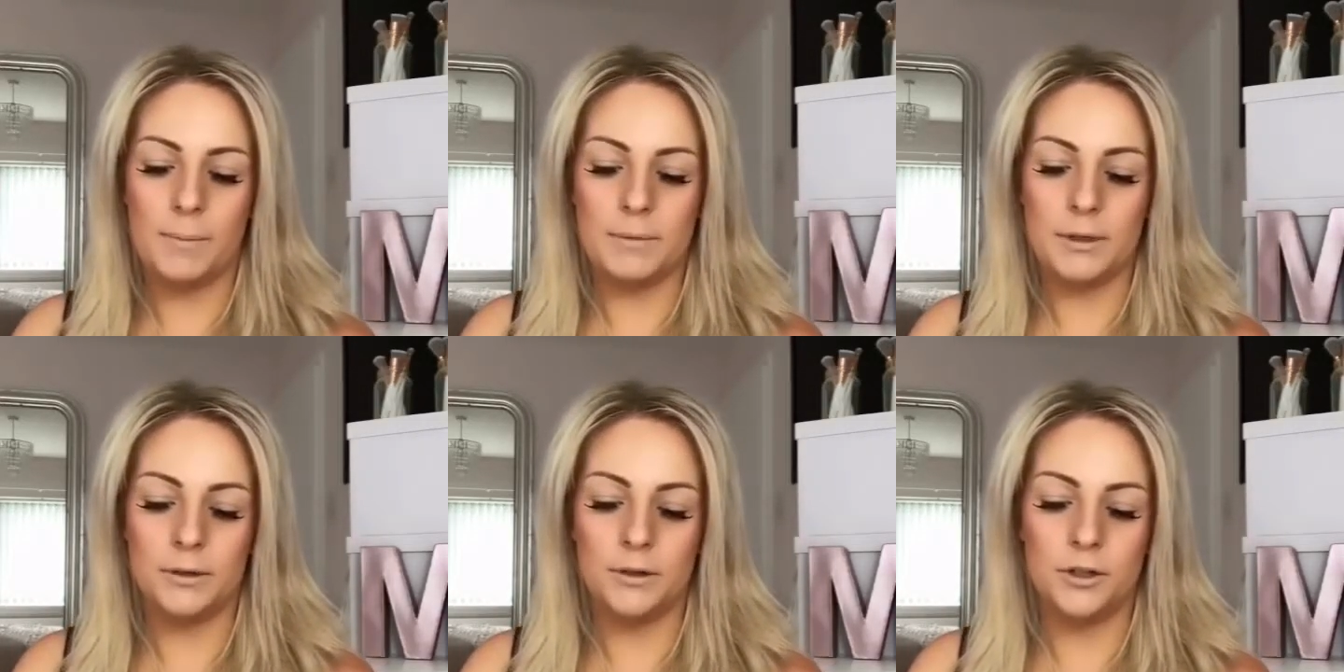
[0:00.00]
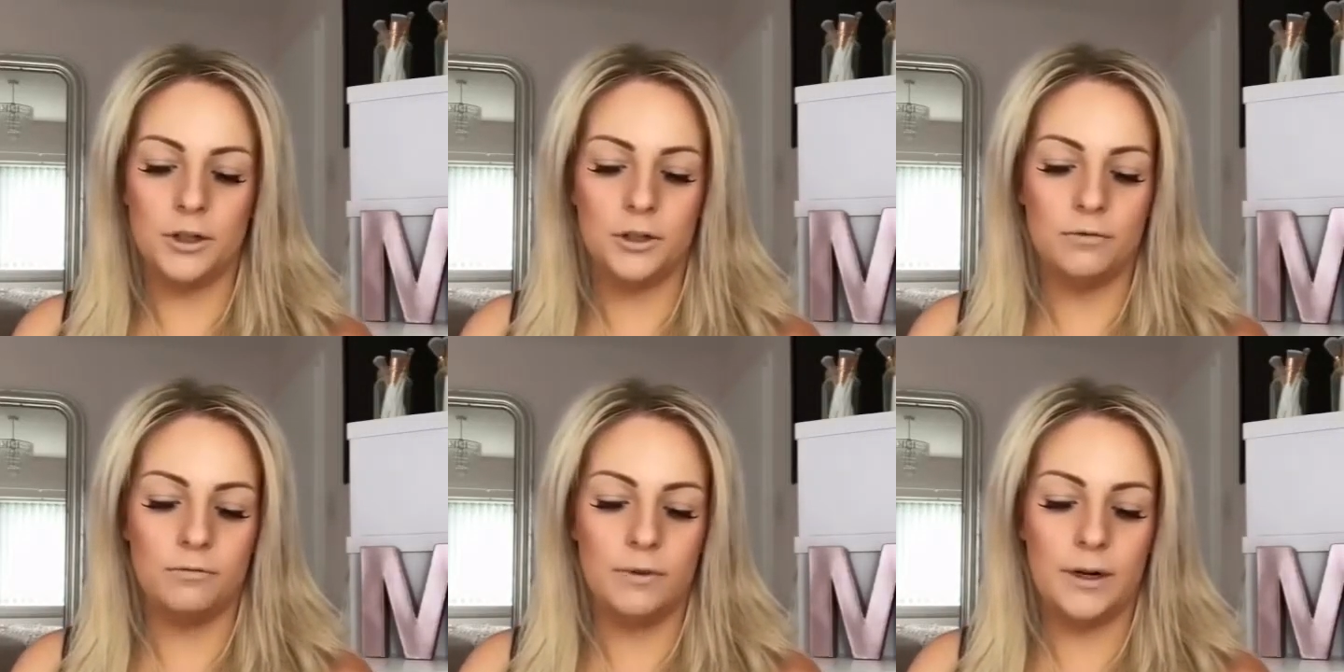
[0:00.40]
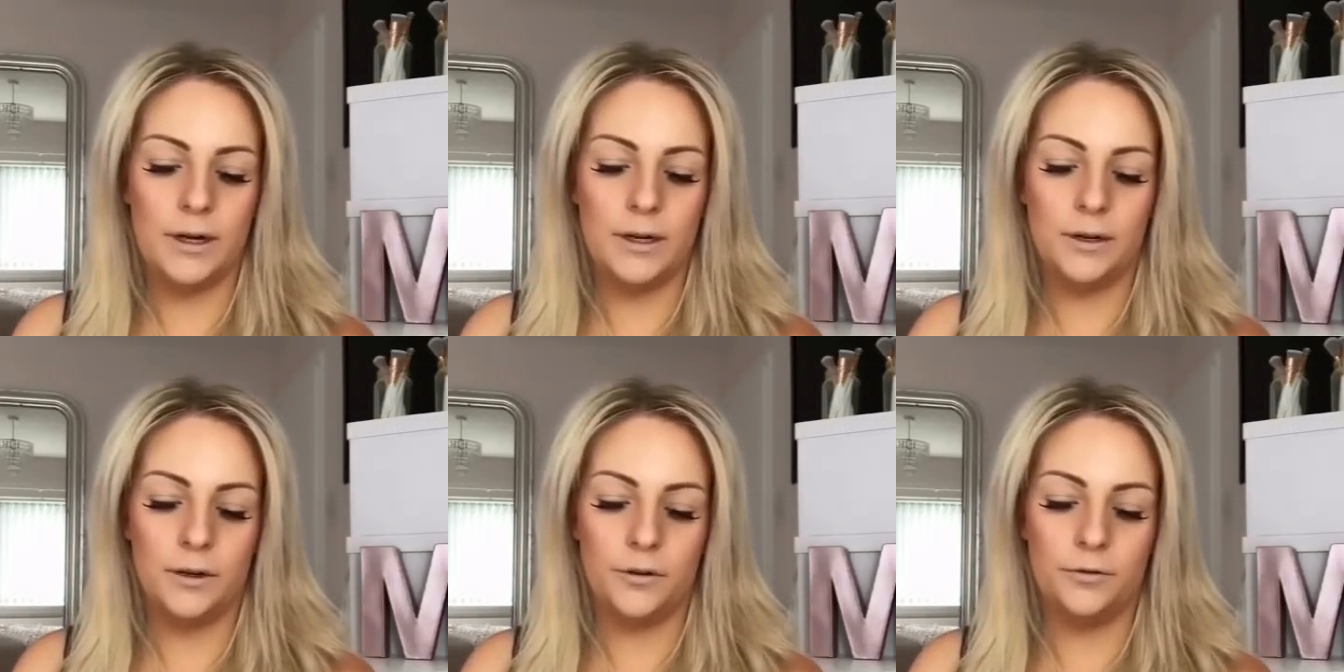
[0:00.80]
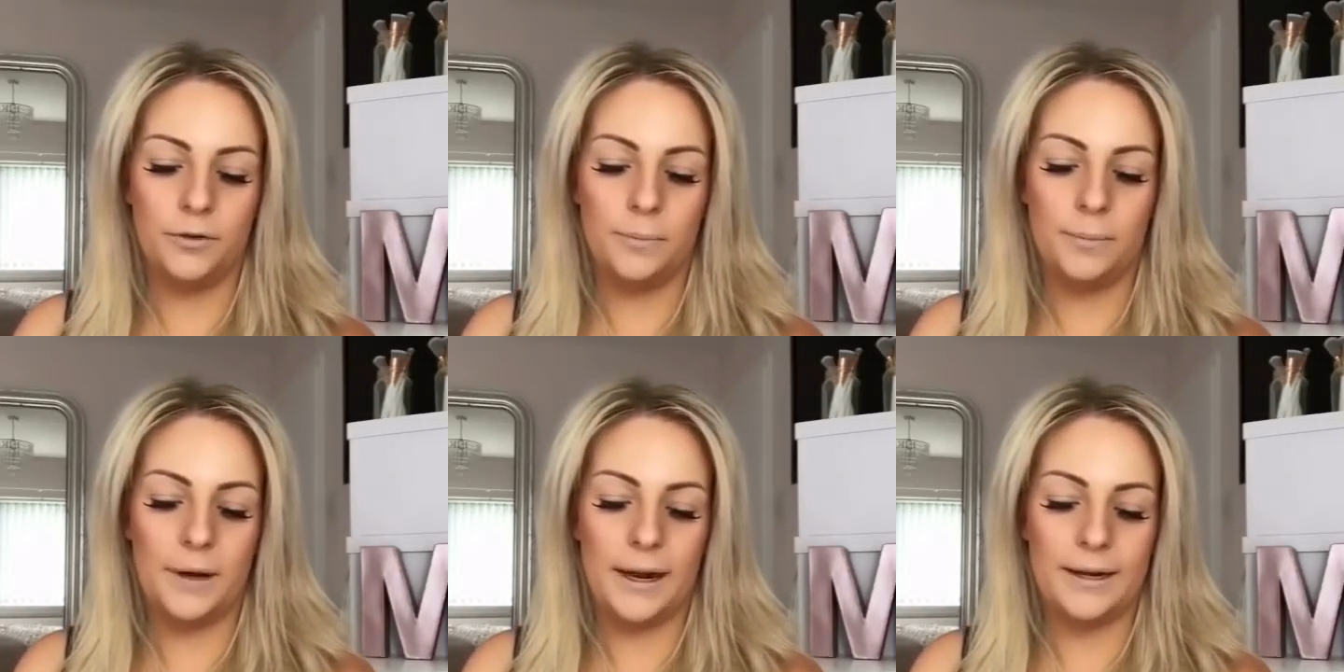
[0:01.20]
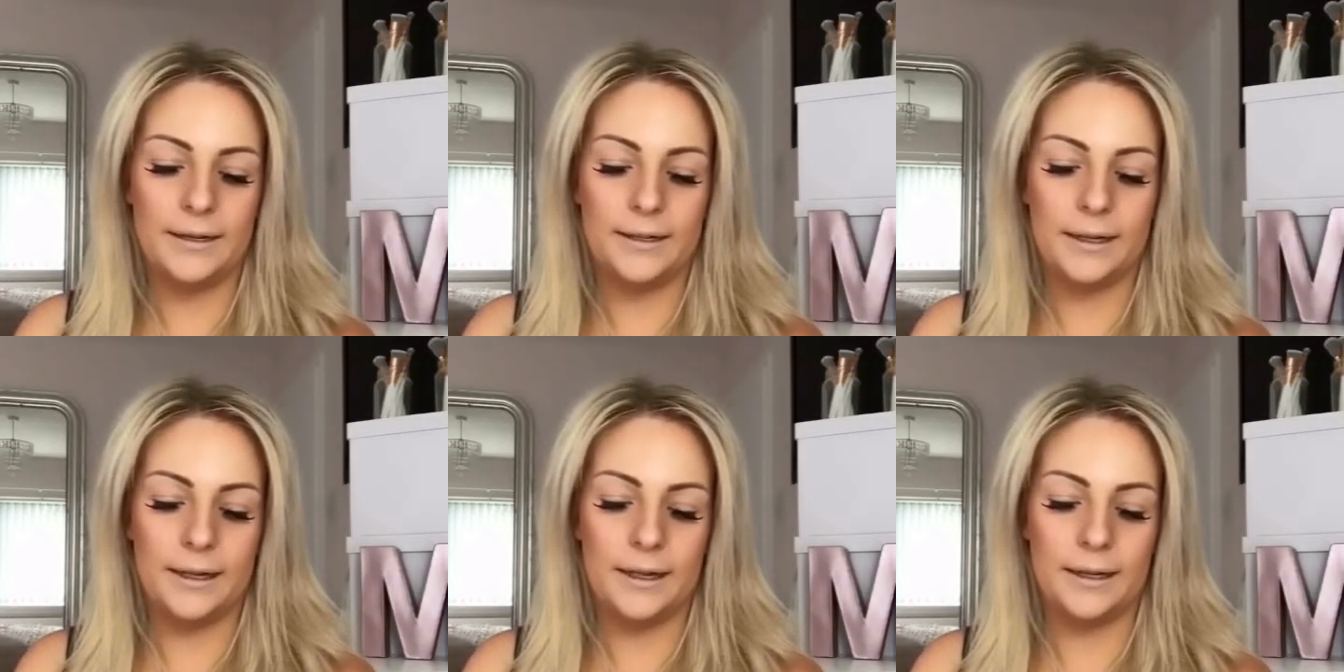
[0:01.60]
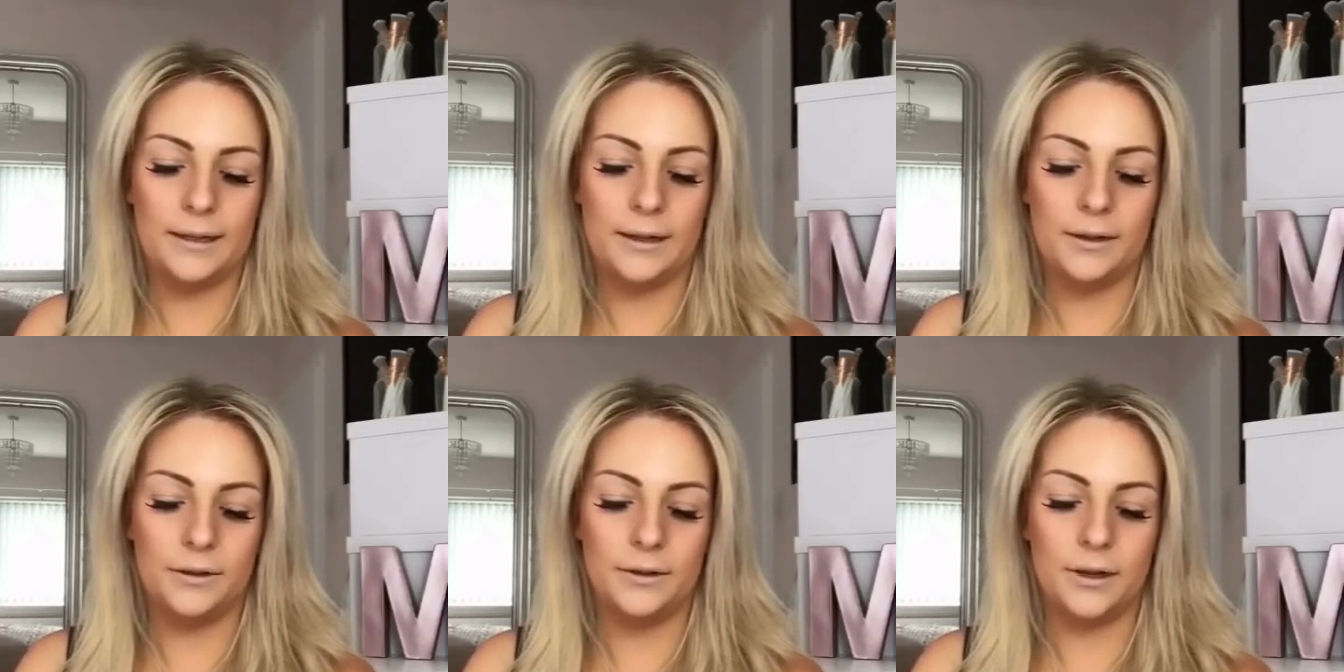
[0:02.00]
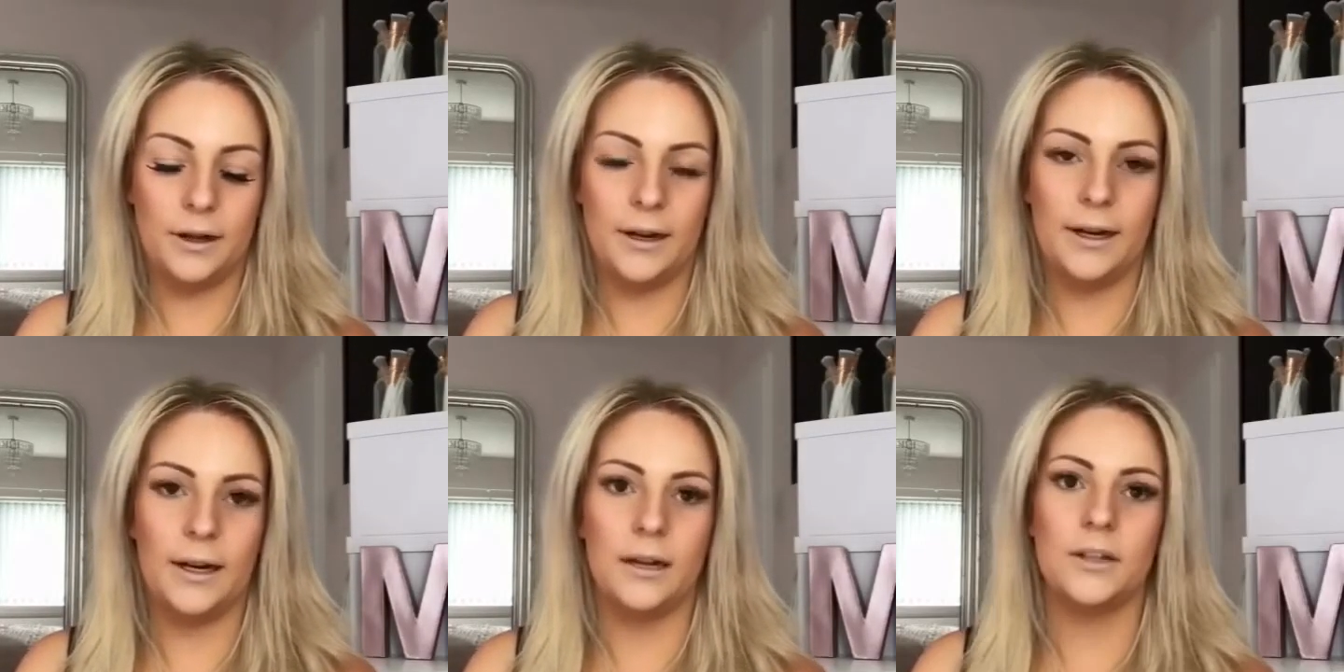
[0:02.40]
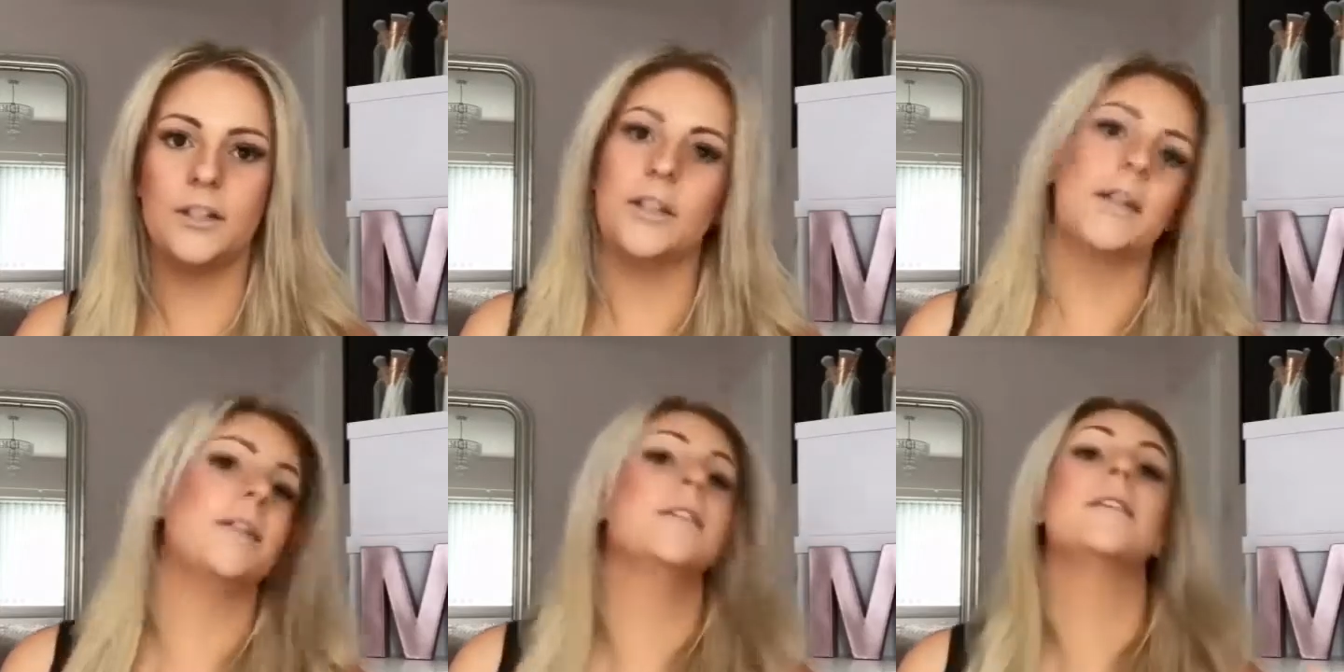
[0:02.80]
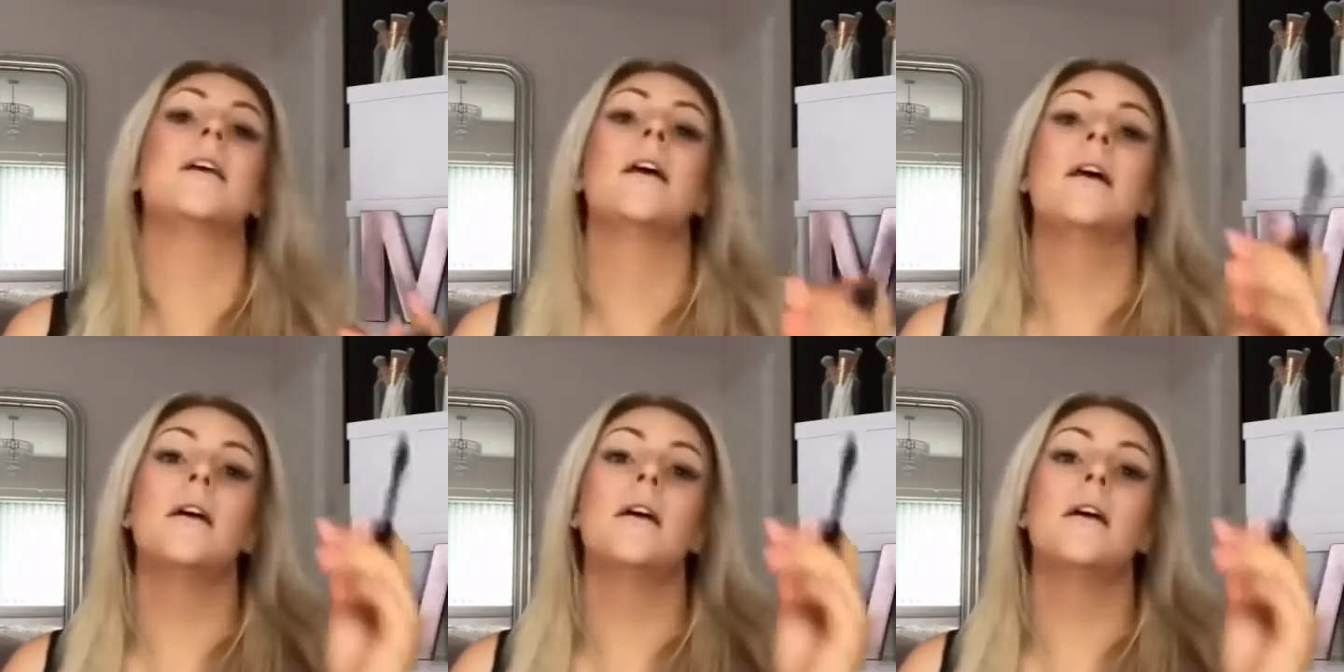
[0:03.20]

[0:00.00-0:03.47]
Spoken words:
so it's just really good for blending in those eyelashes.